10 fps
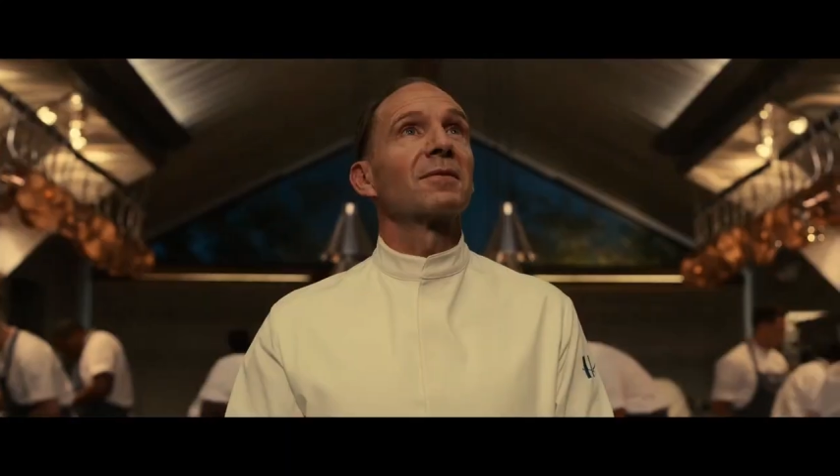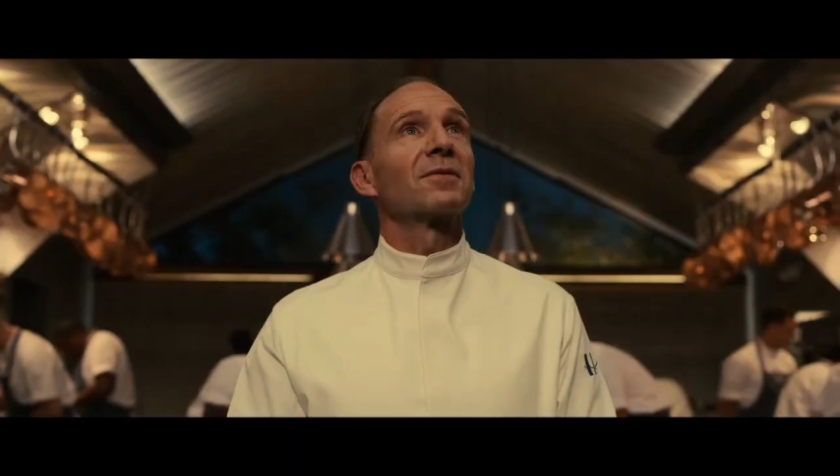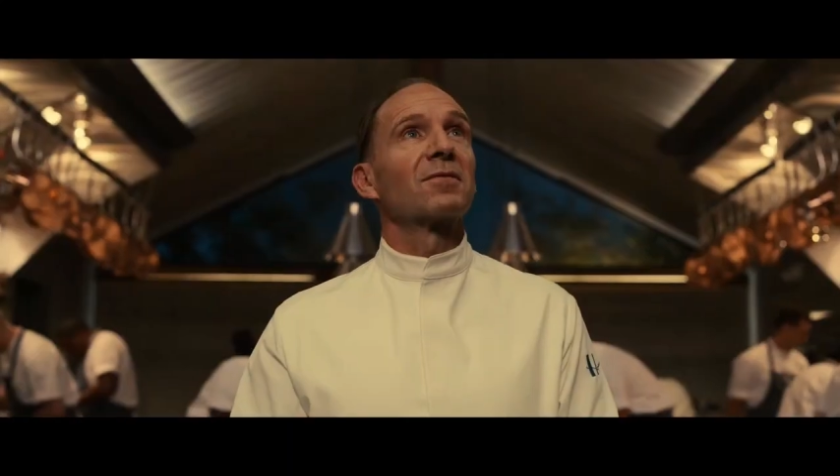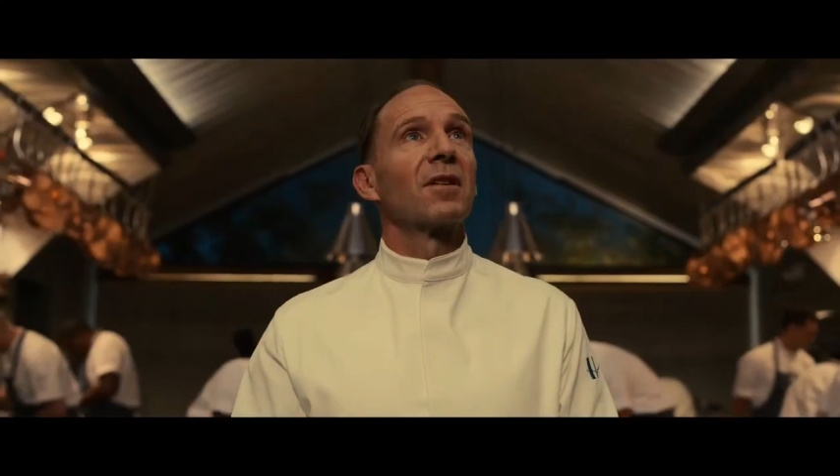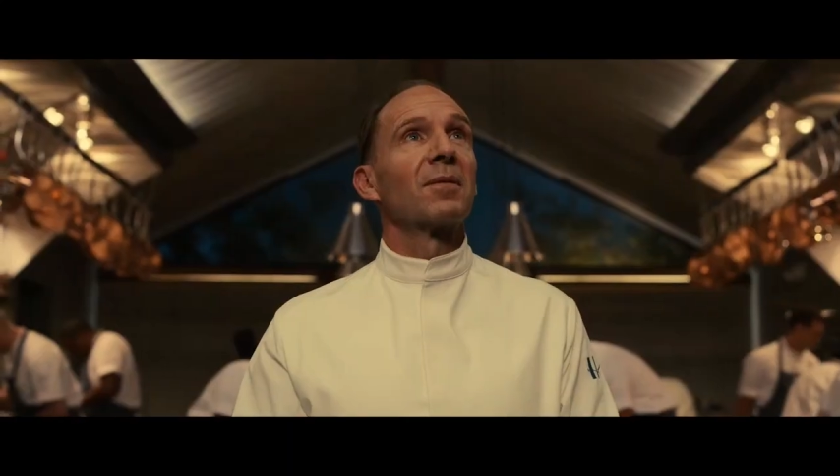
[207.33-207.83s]

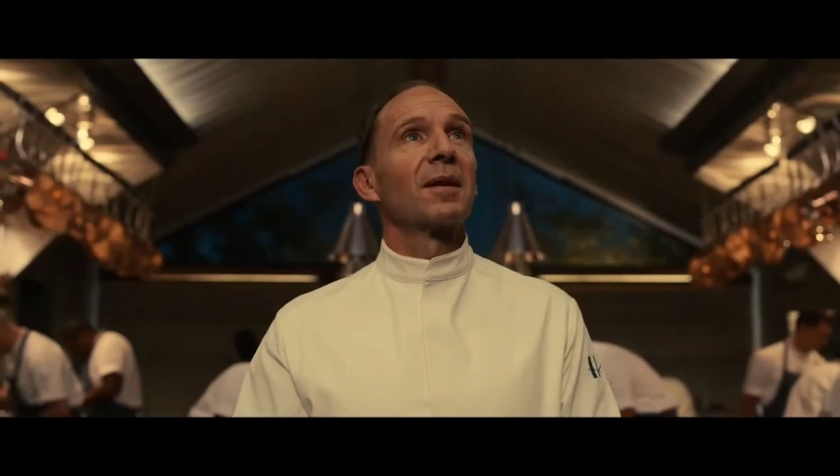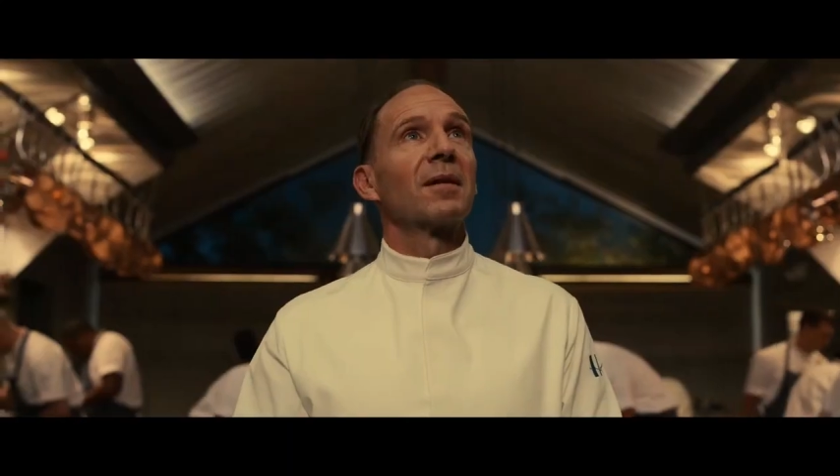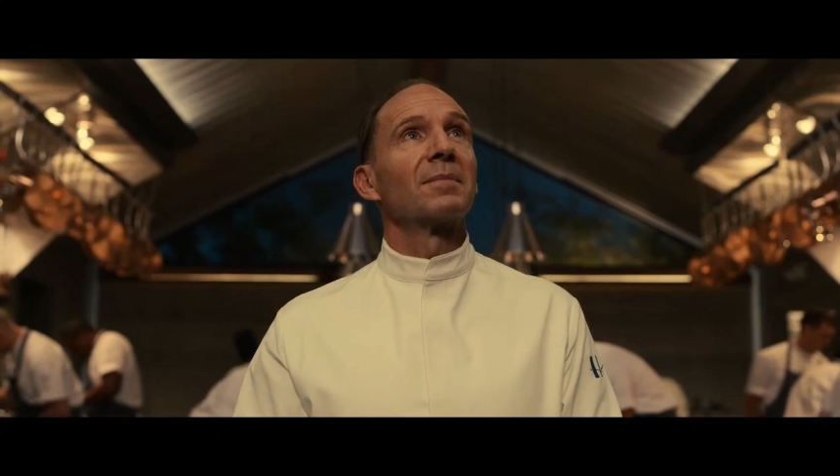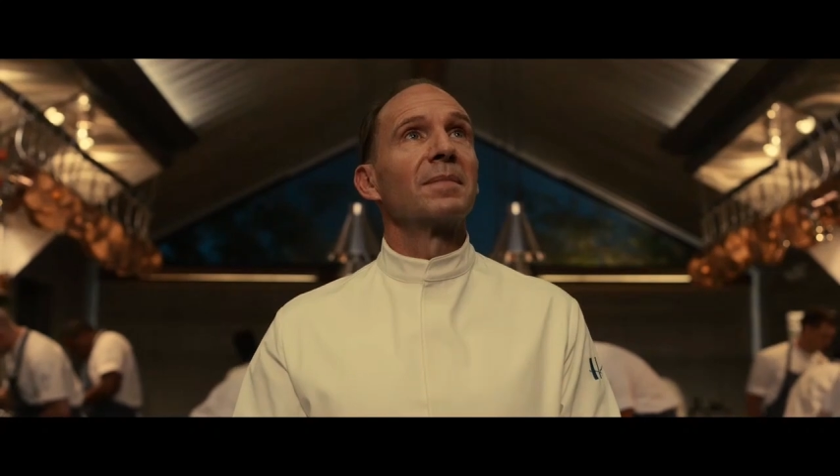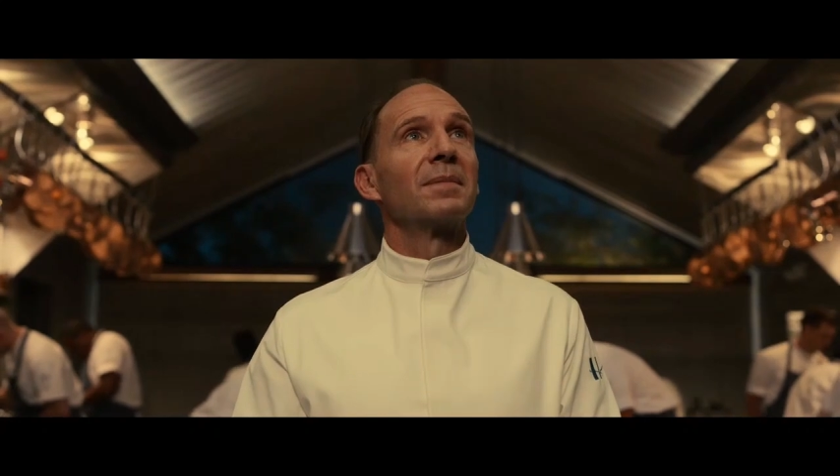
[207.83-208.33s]
For the
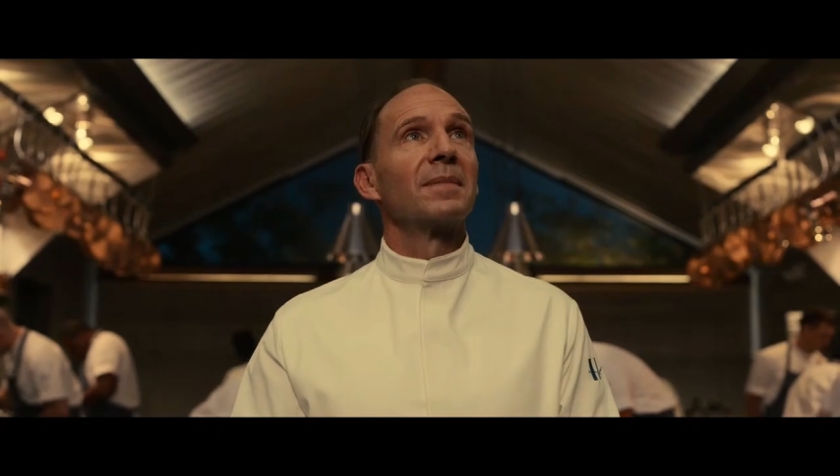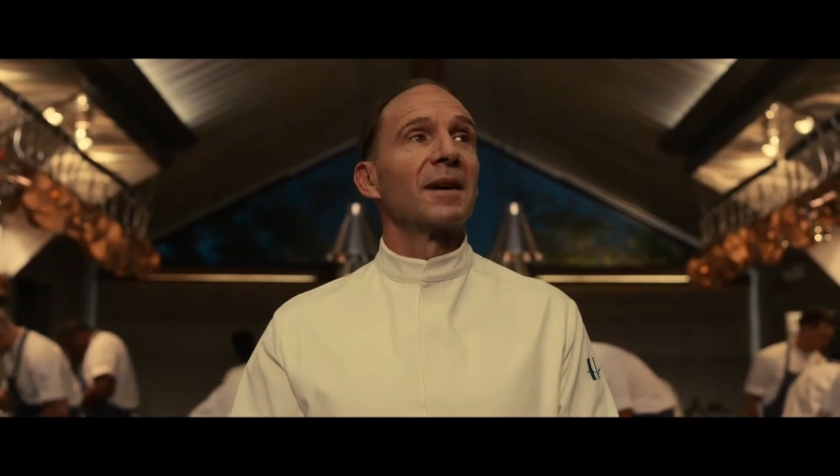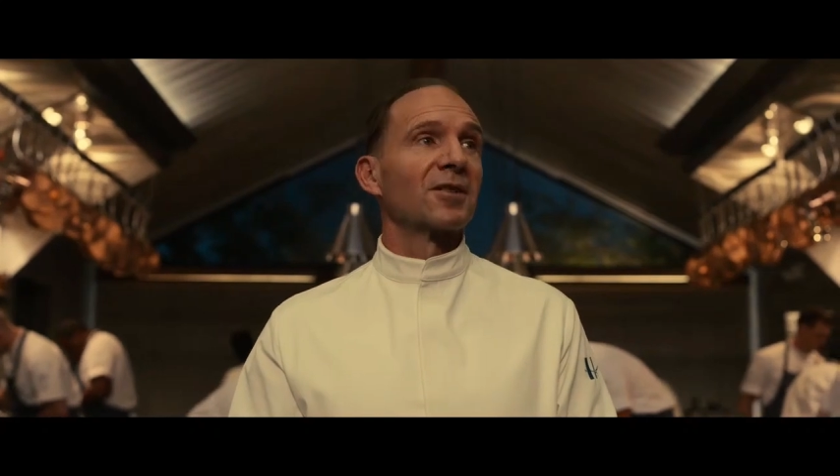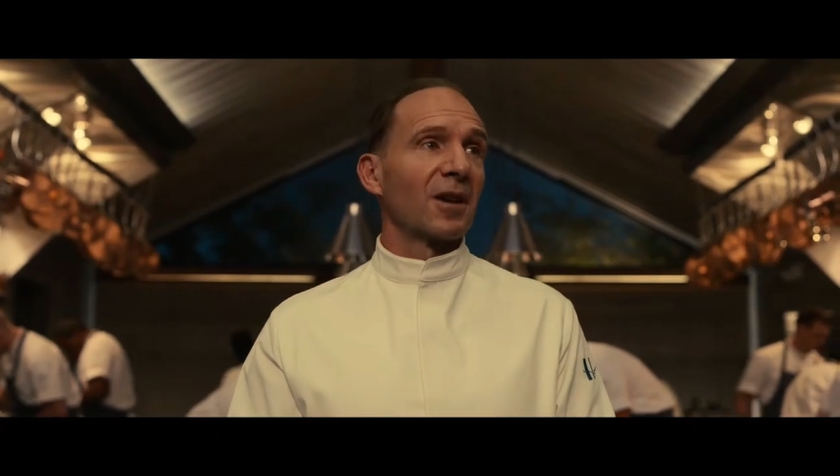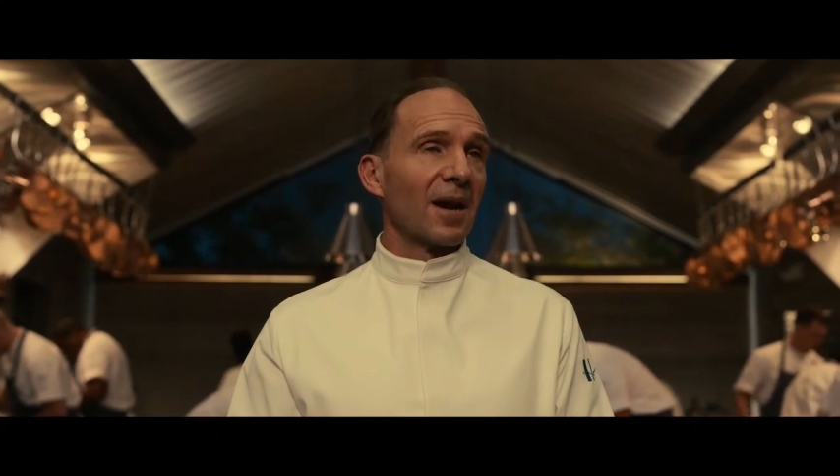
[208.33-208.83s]
time being,
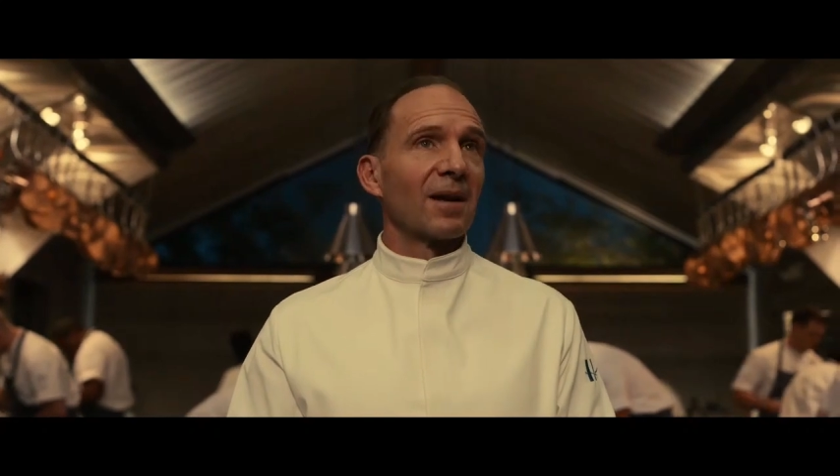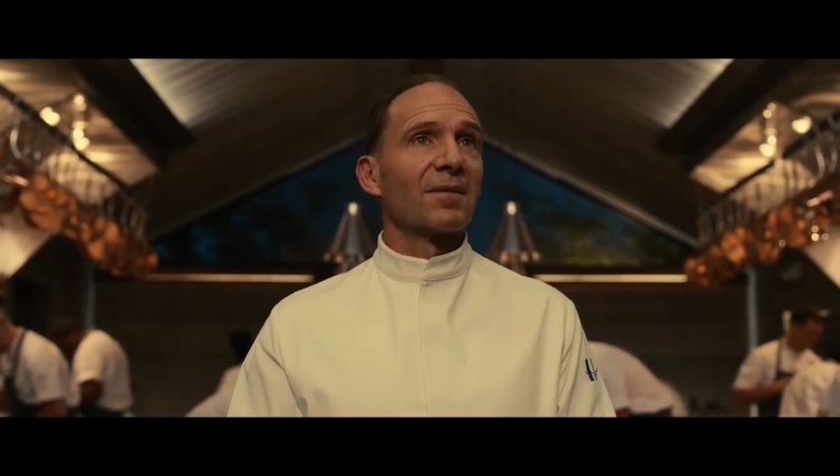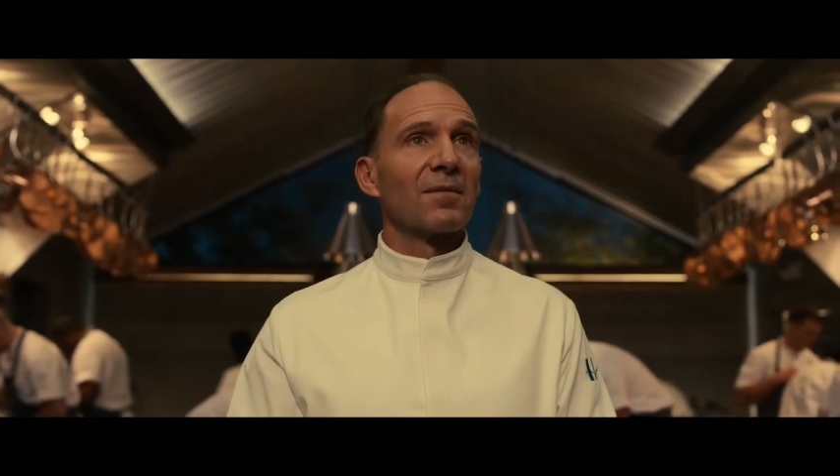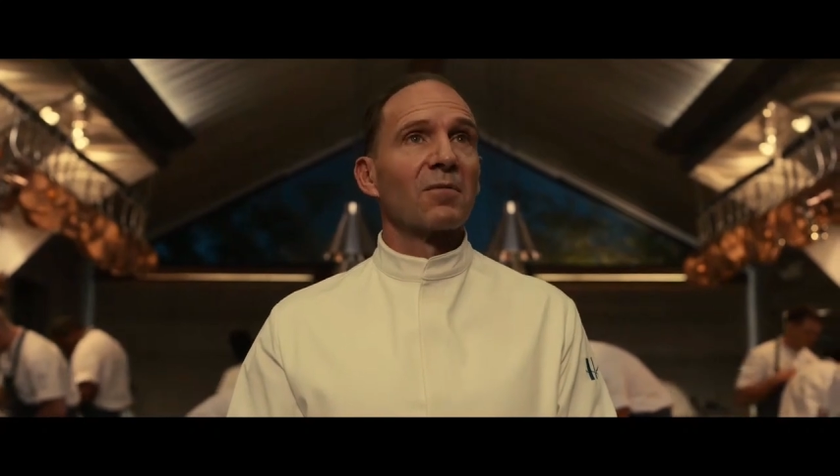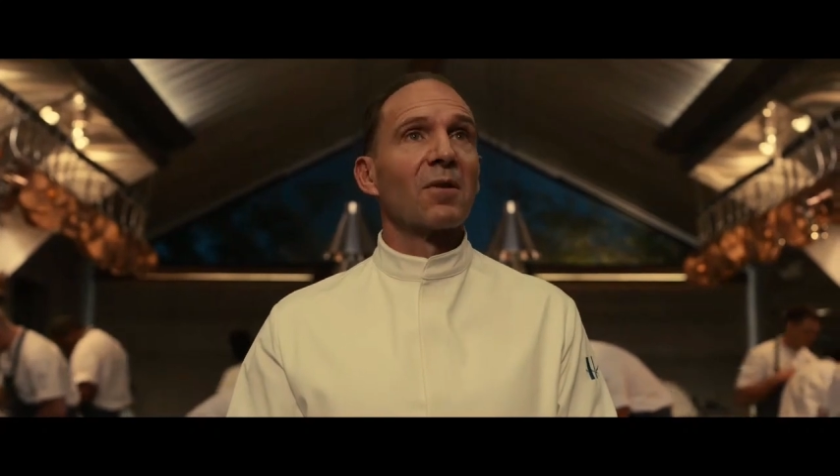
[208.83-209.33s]
it's an
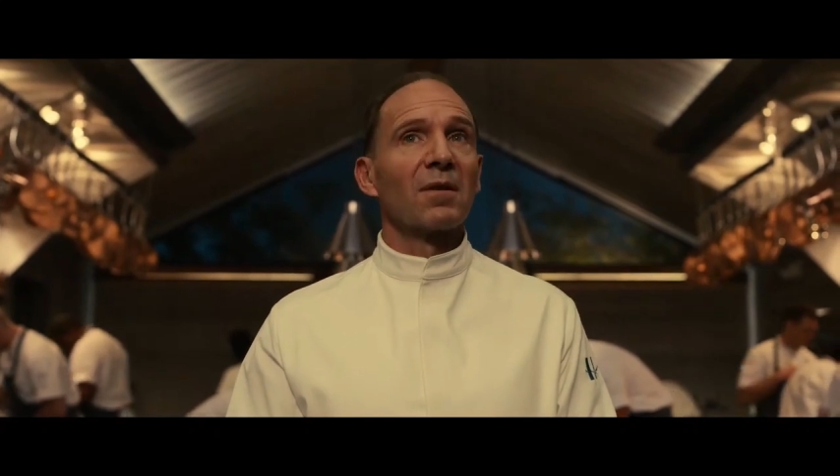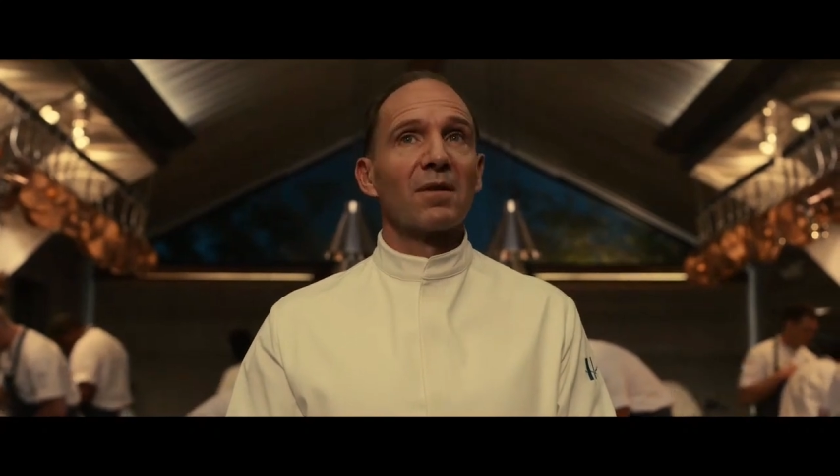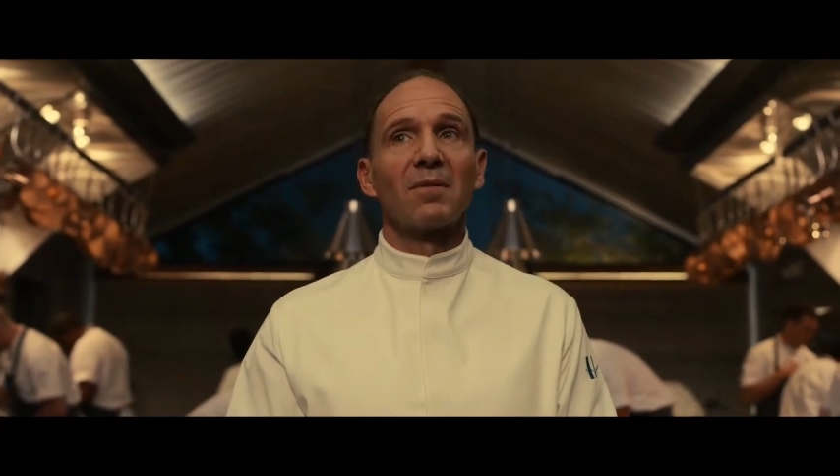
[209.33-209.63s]
absurd